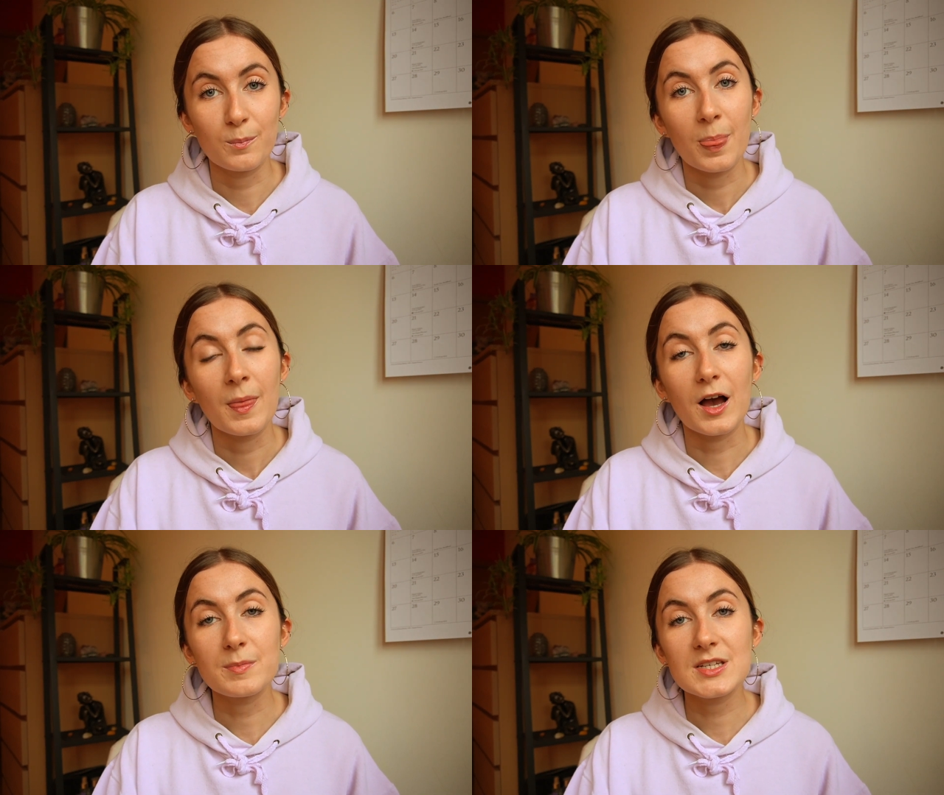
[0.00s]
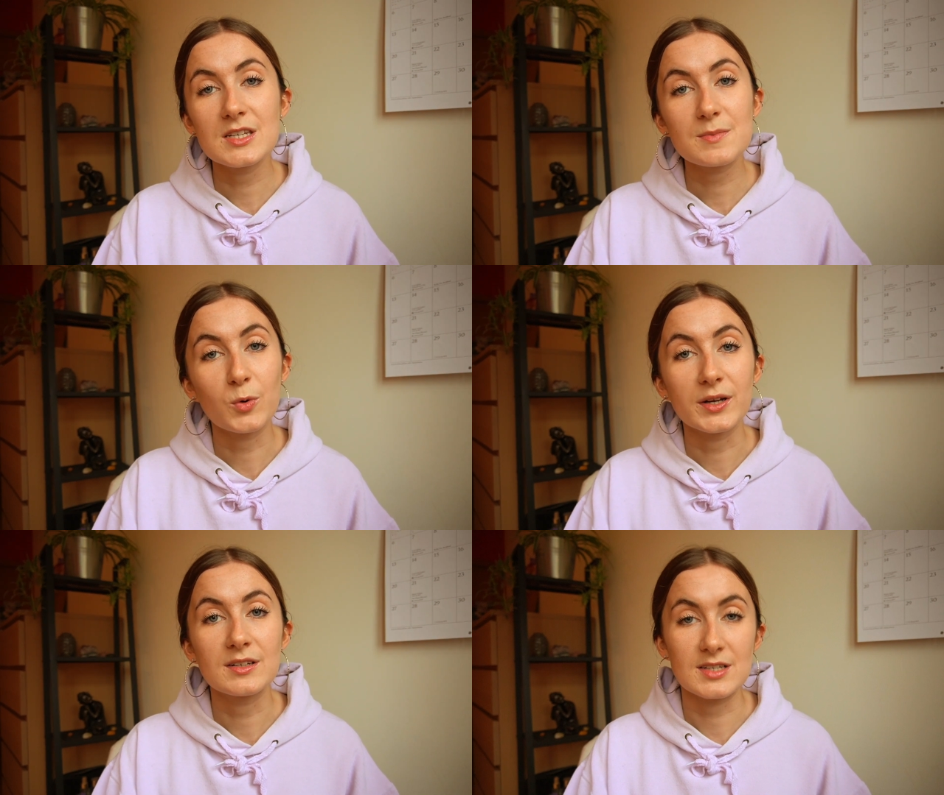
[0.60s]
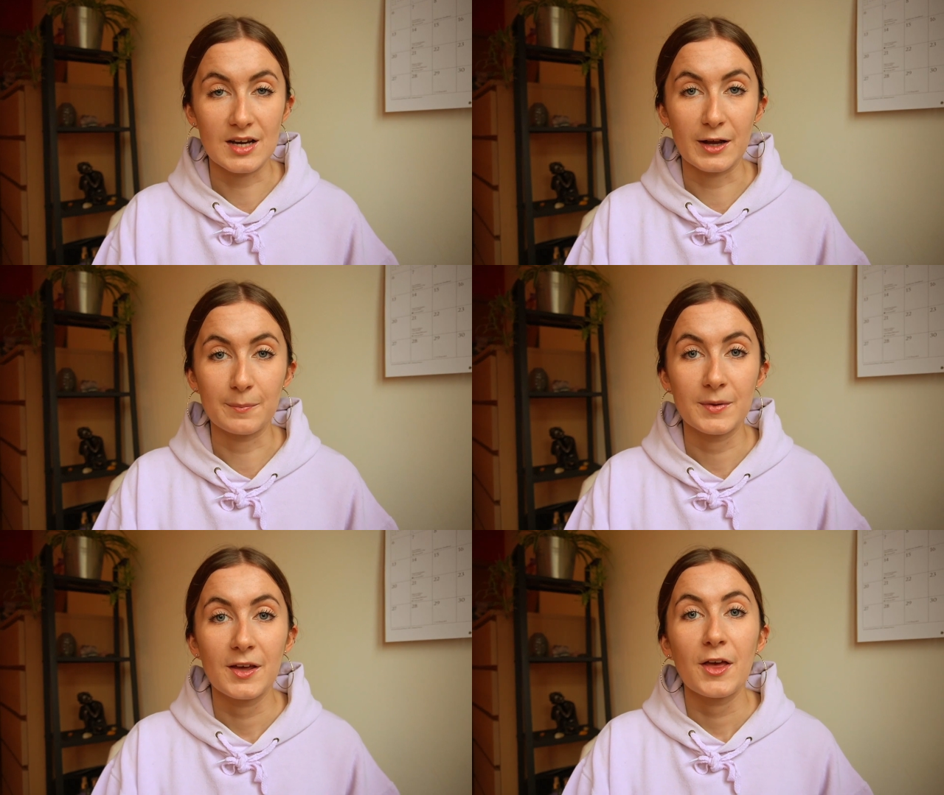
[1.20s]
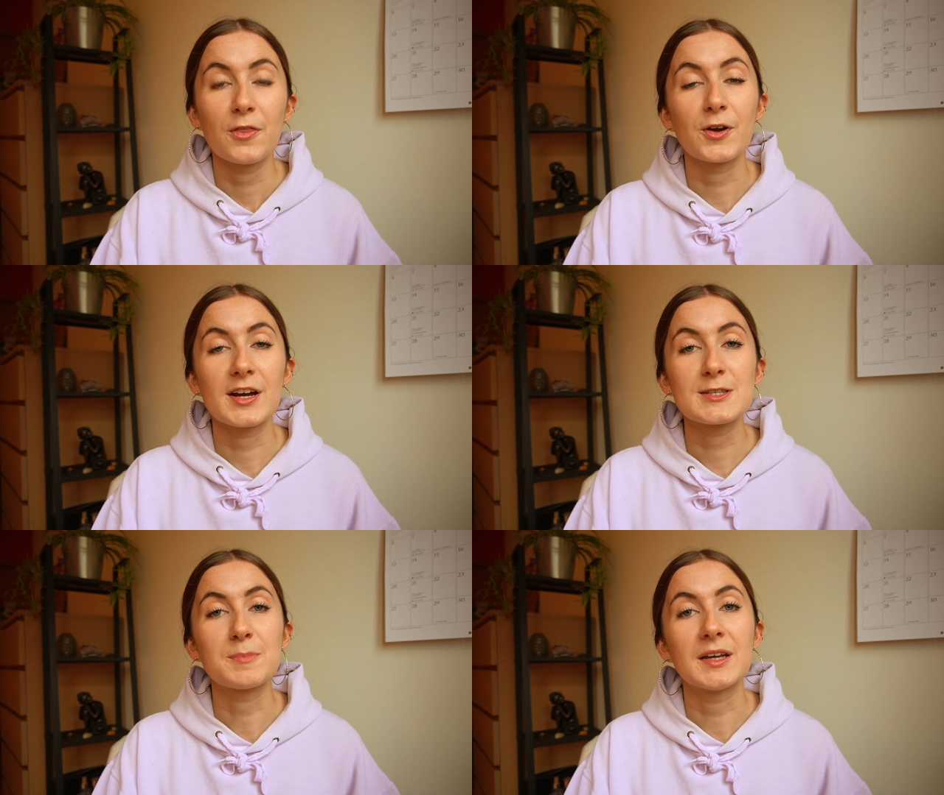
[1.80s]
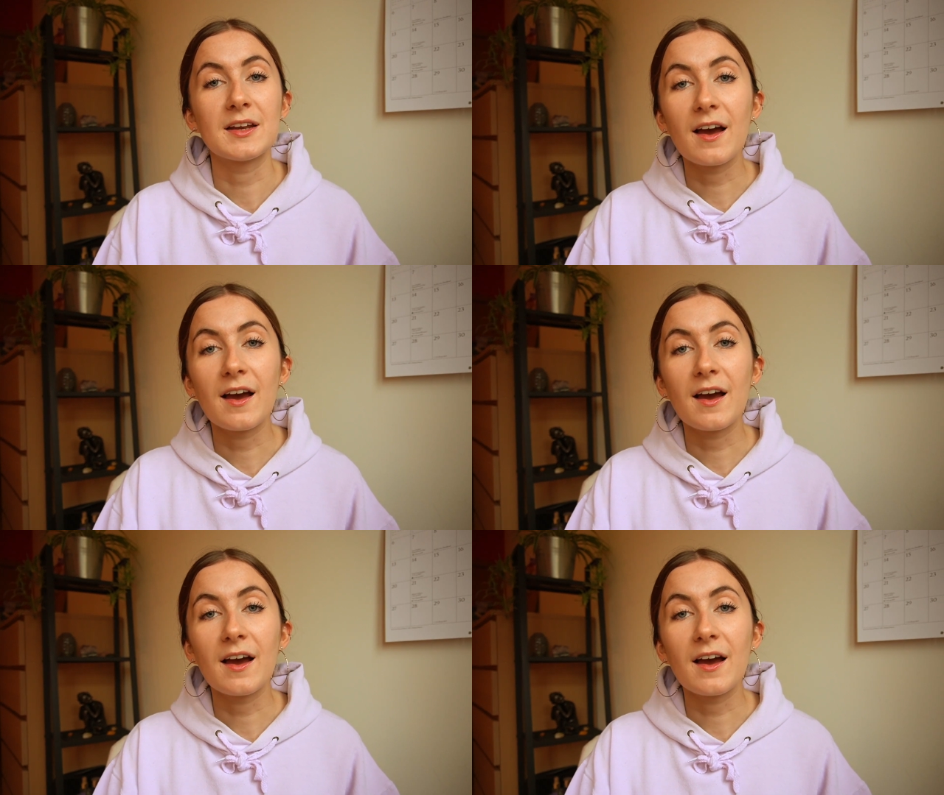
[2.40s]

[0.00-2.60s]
up to this point in time, there has been